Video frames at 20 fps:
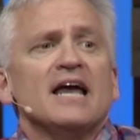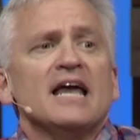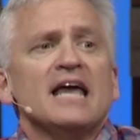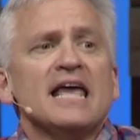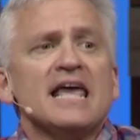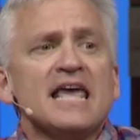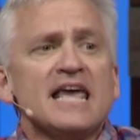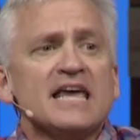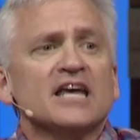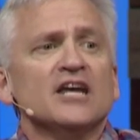
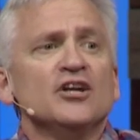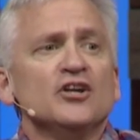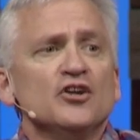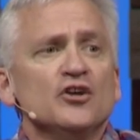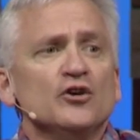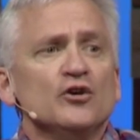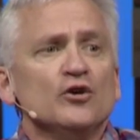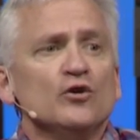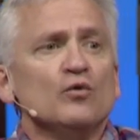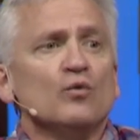He can
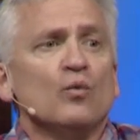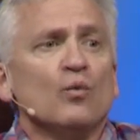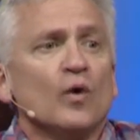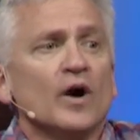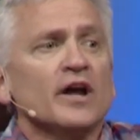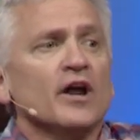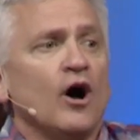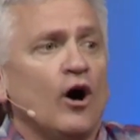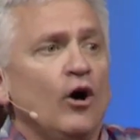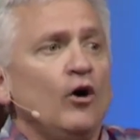do
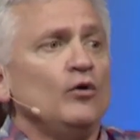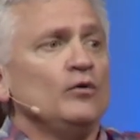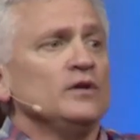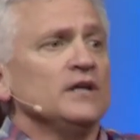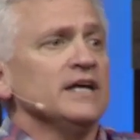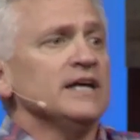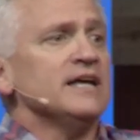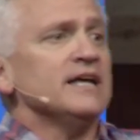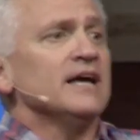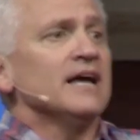what
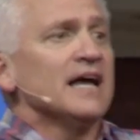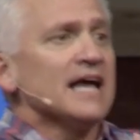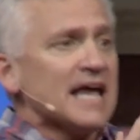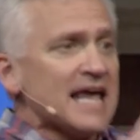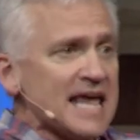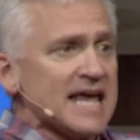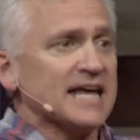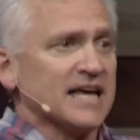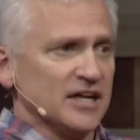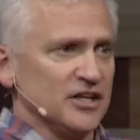only
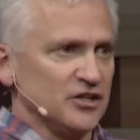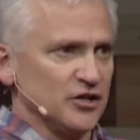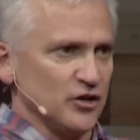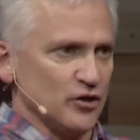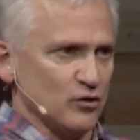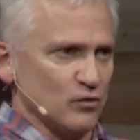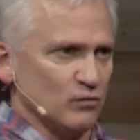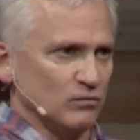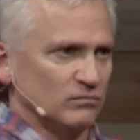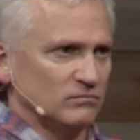He can
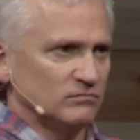do.